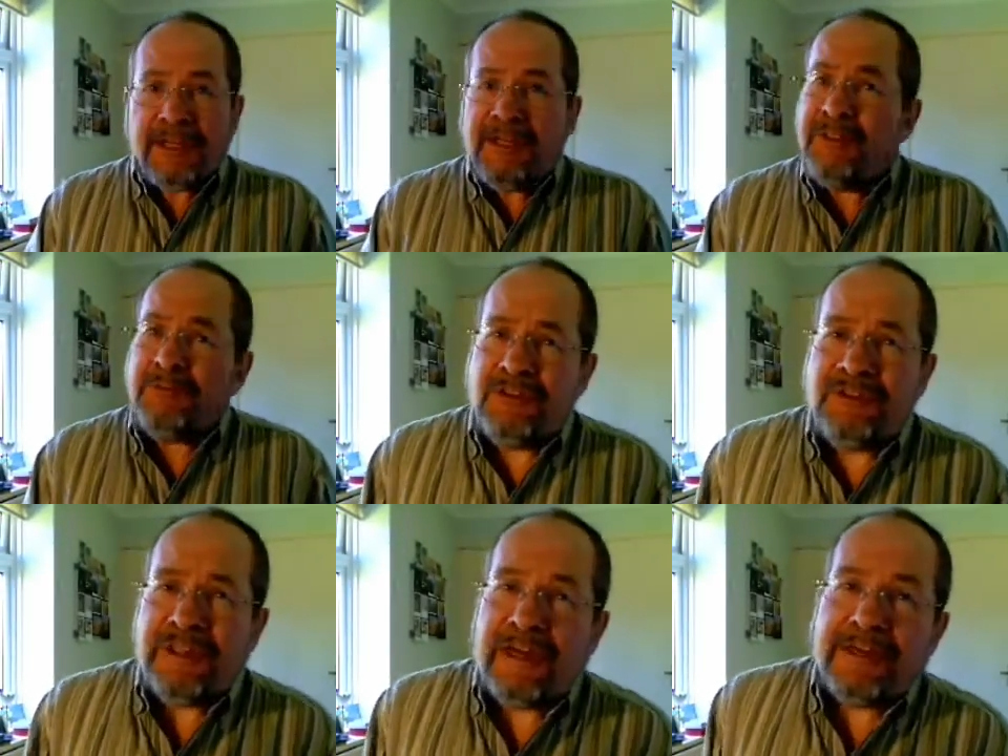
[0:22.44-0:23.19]
keeps
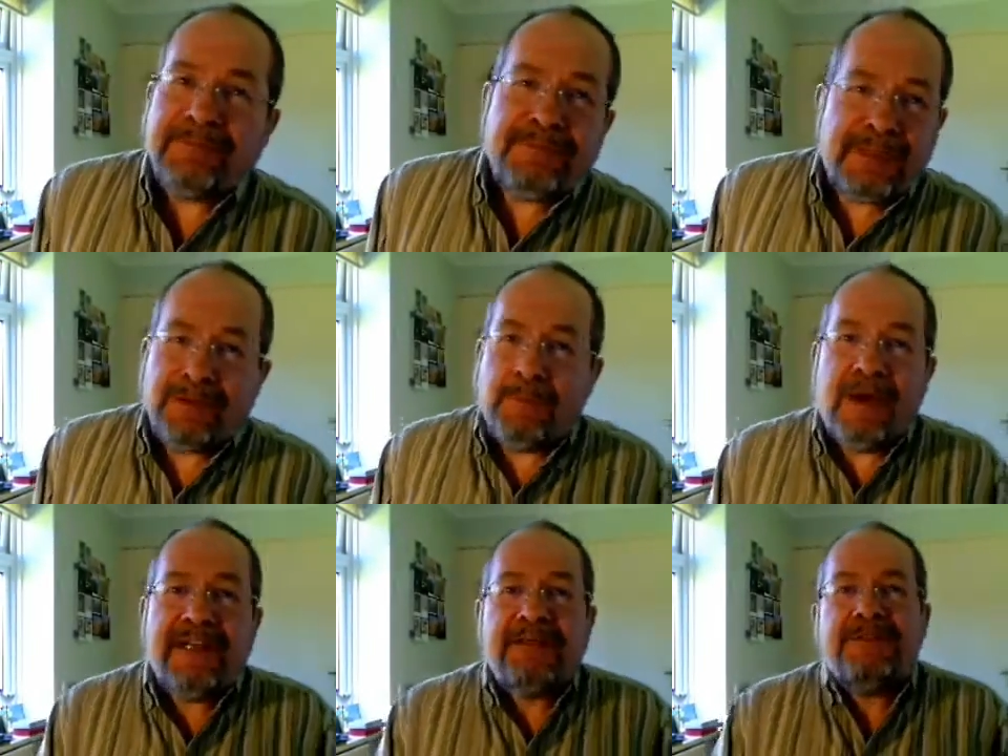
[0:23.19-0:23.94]
us young. It
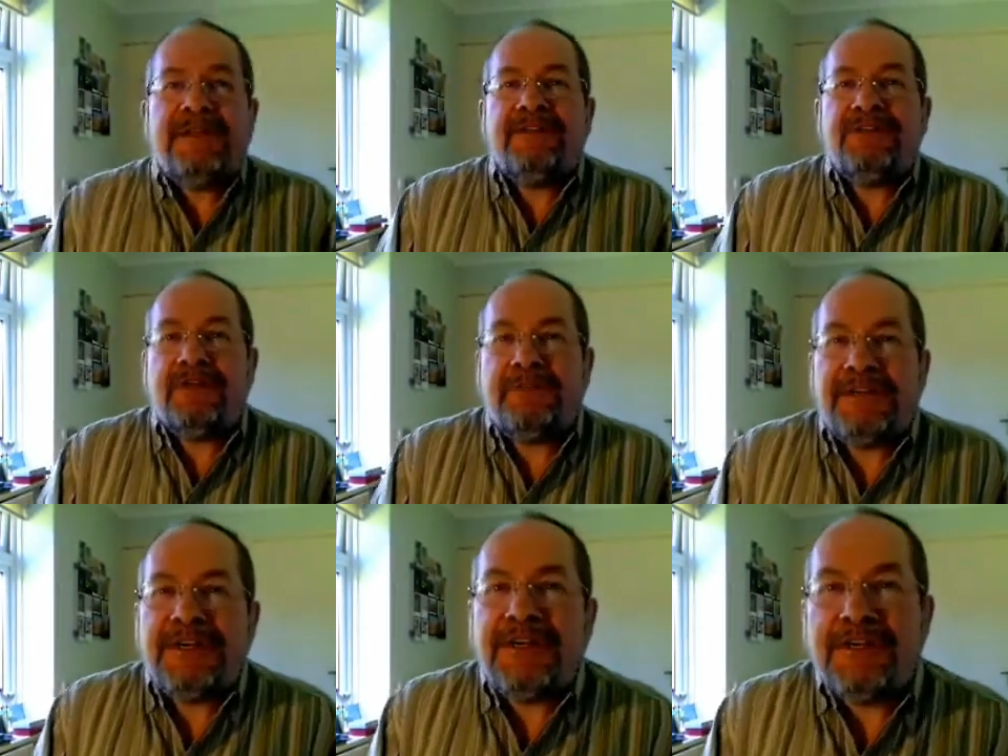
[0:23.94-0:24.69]
reminded me of
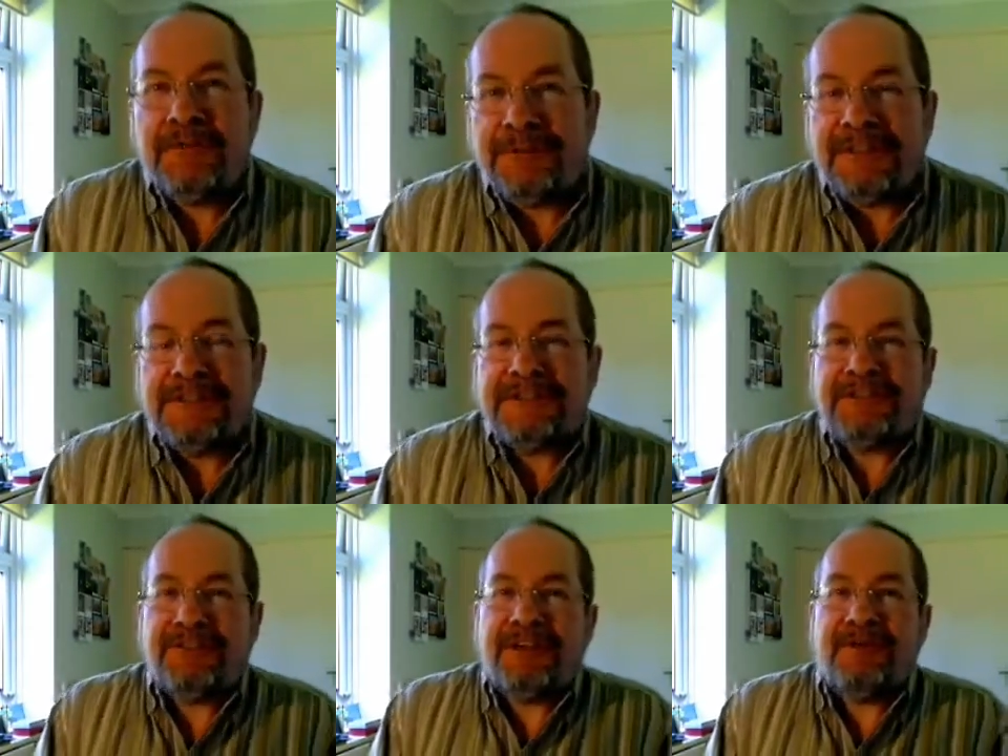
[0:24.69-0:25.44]
something I heard a
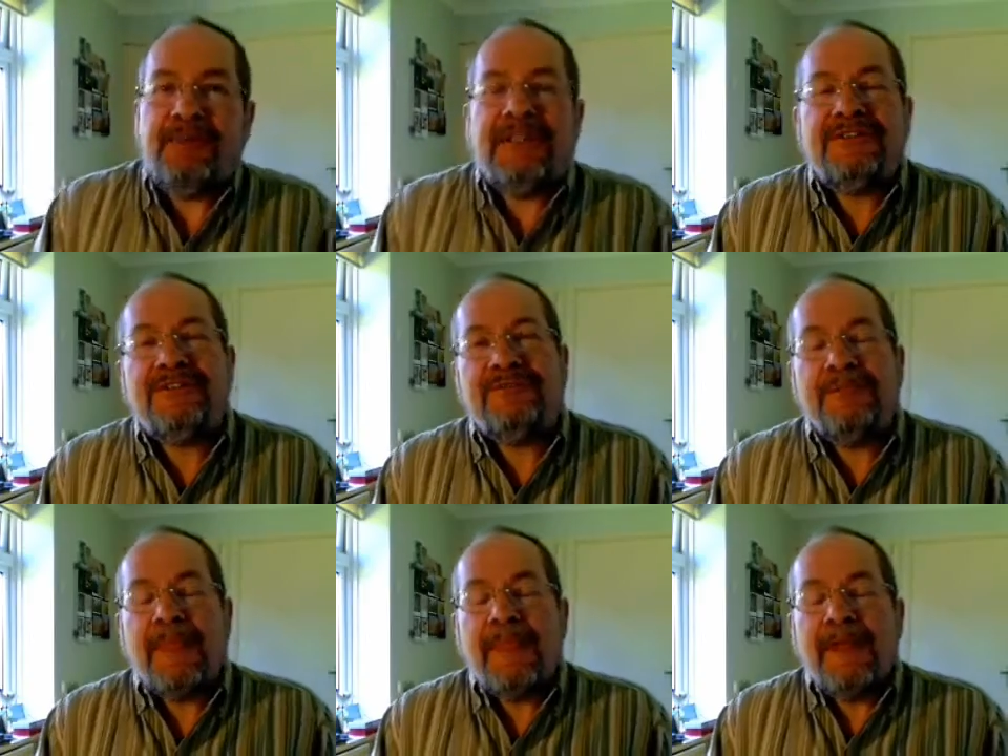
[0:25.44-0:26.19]
preacher say
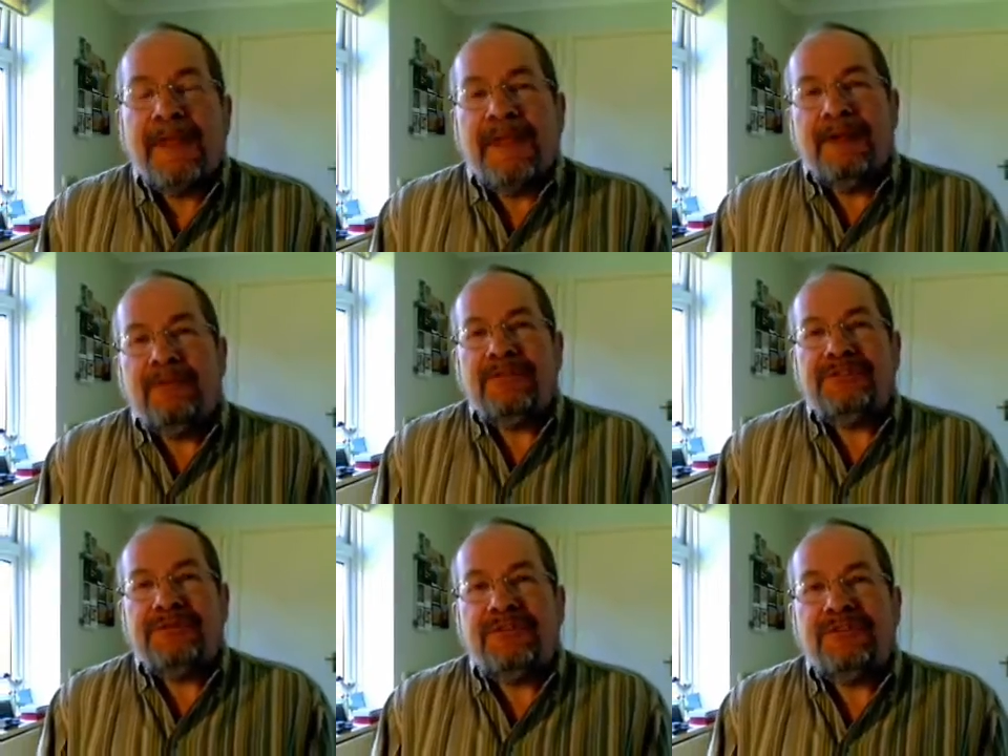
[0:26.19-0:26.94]
once,
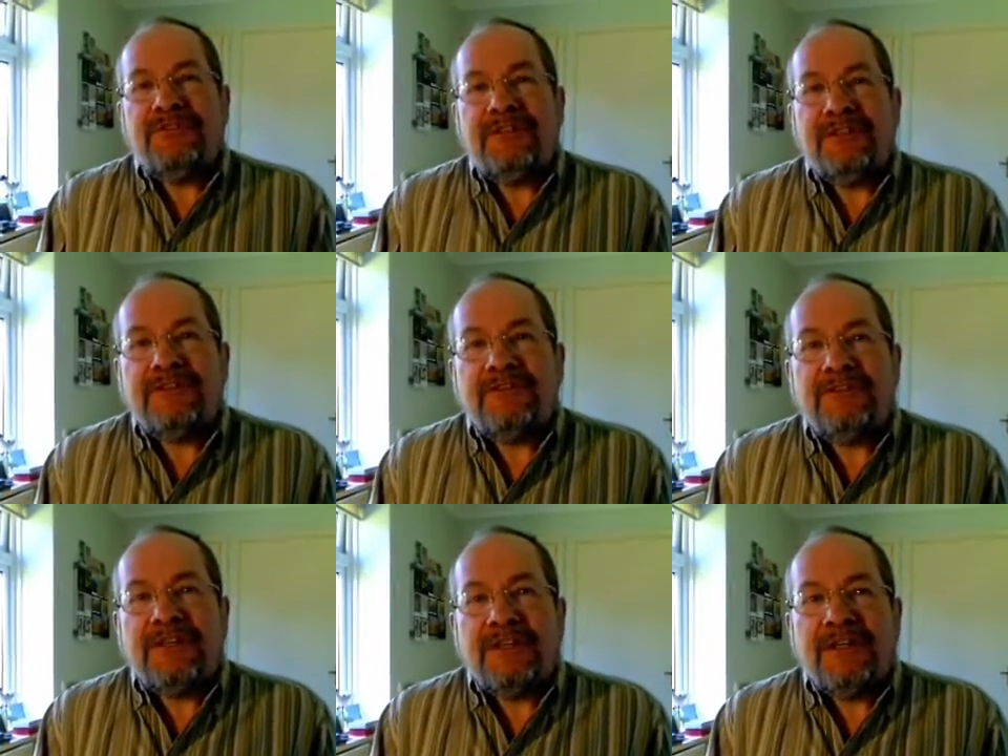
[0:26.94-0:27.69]
which was
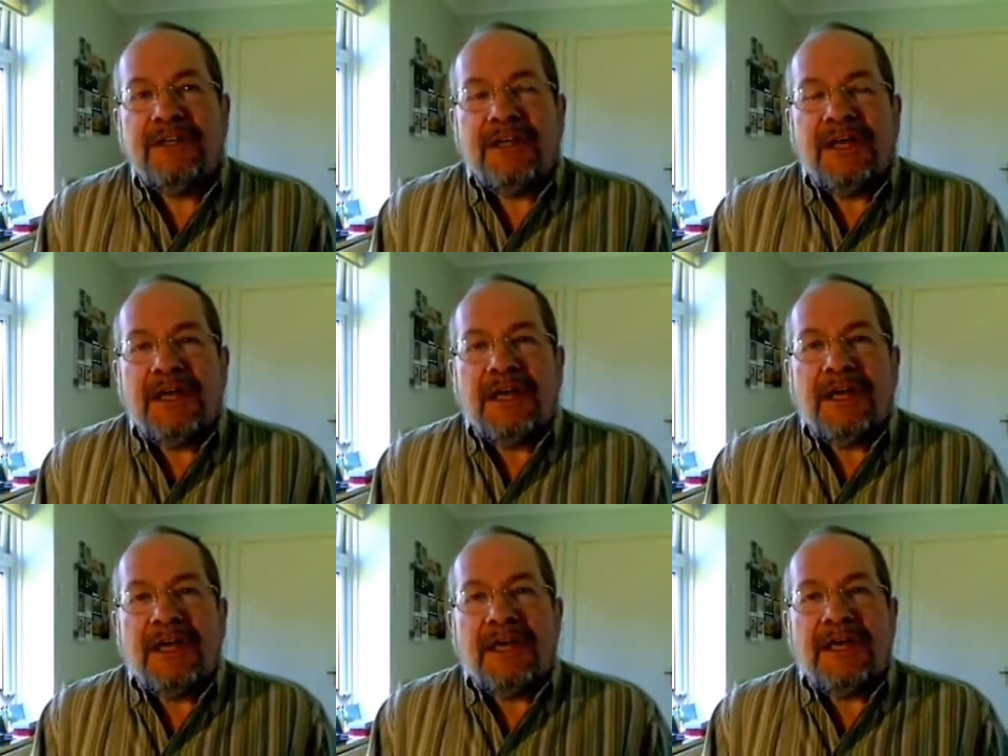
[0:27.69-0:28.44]
that
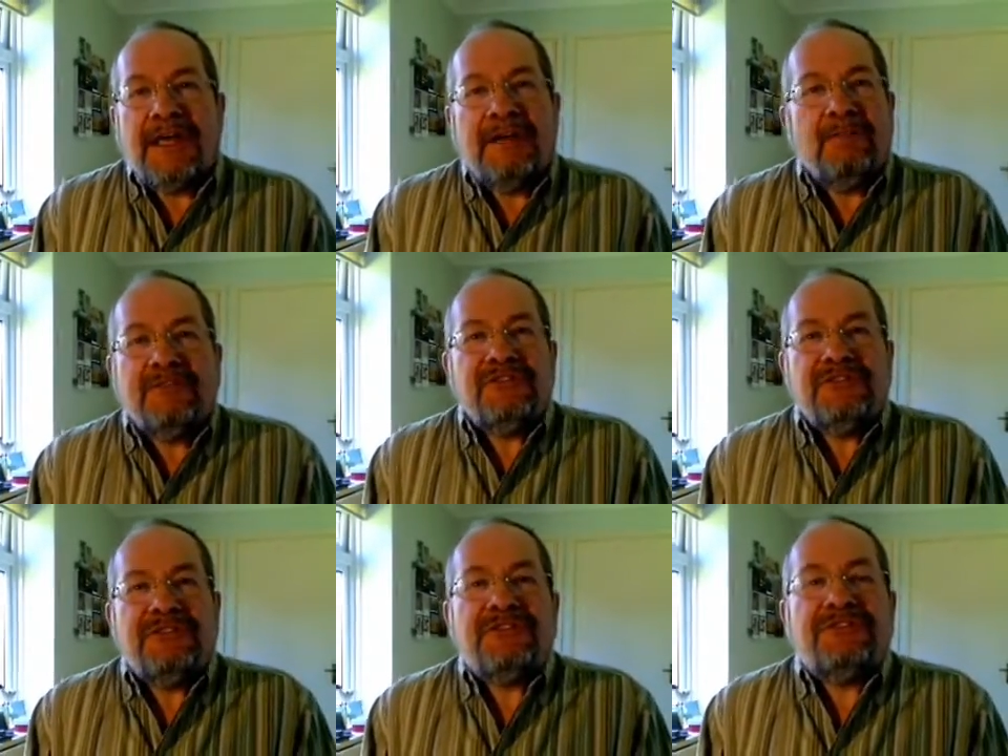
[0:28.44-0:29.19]
he
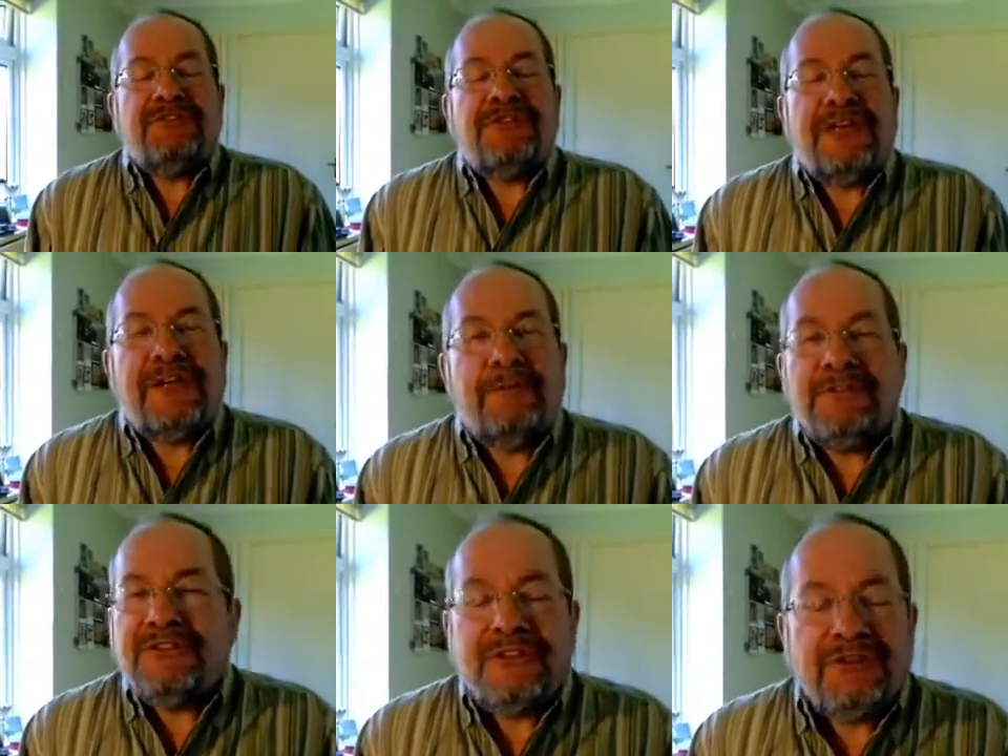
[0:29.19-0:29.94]
wasn't going
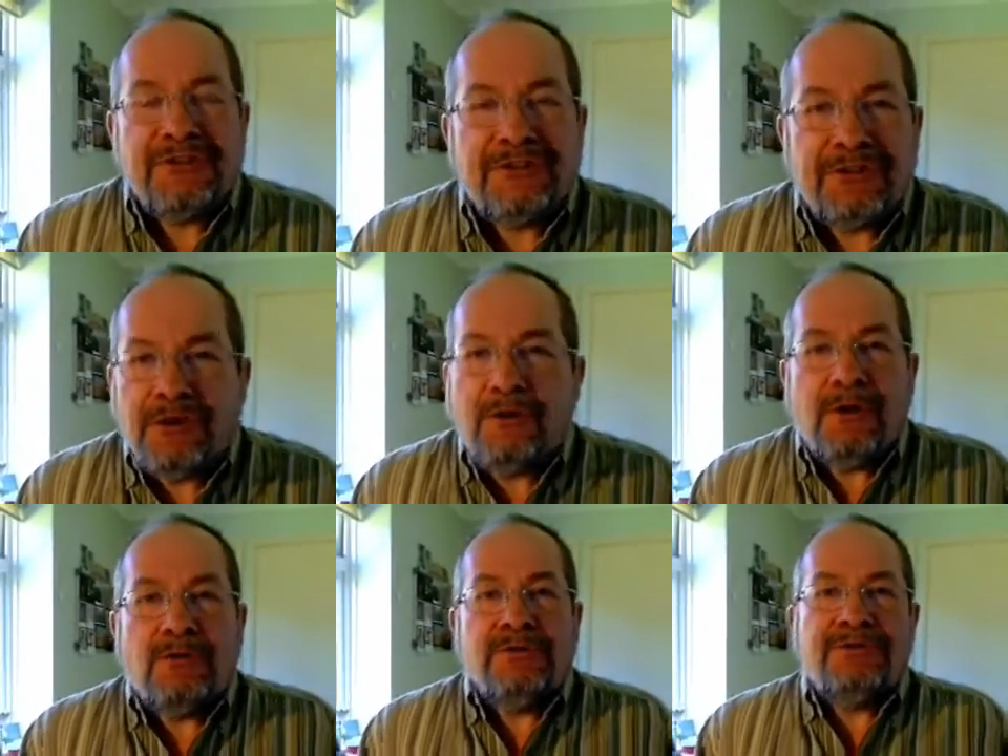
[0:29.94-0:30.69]
to
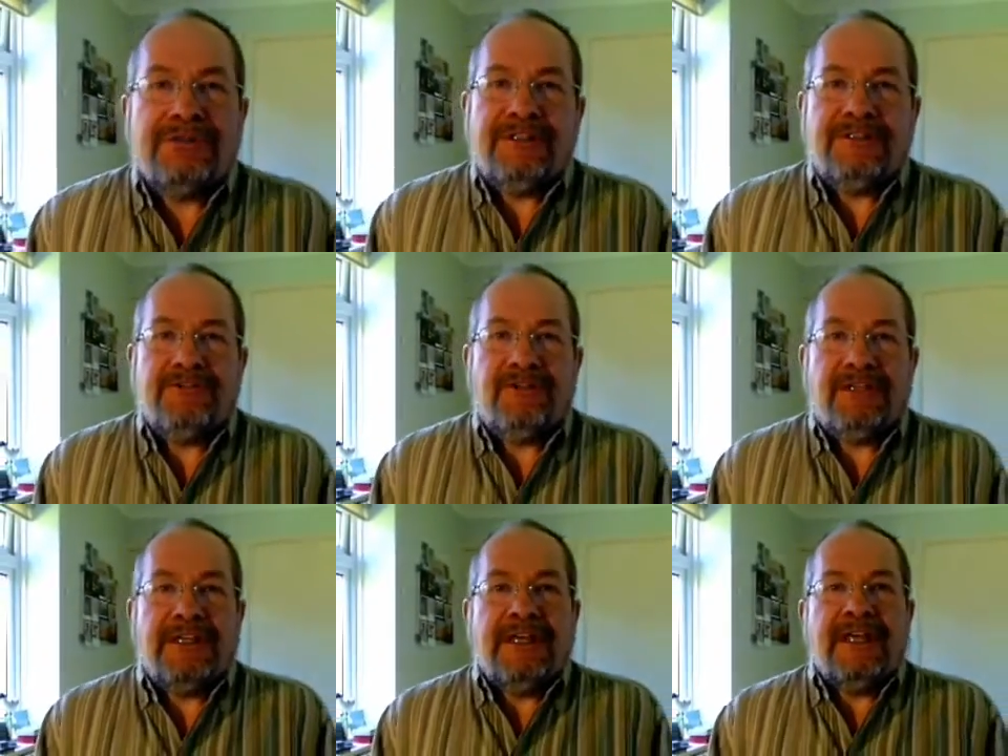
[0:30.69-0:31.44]
grow old
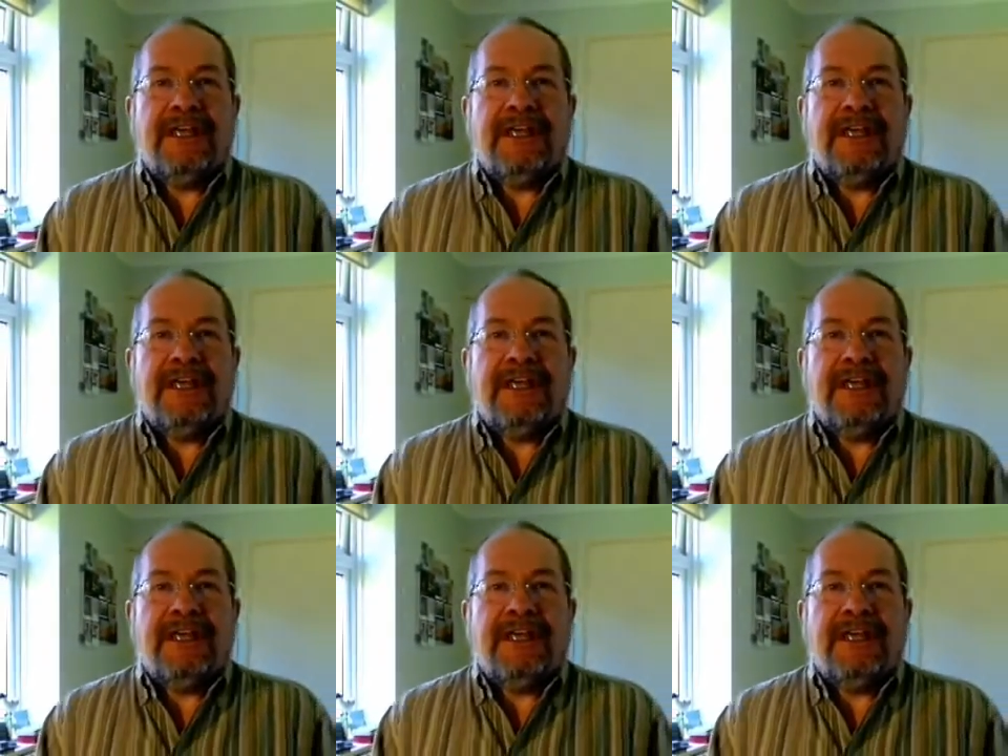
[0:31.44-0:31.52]
gracefully.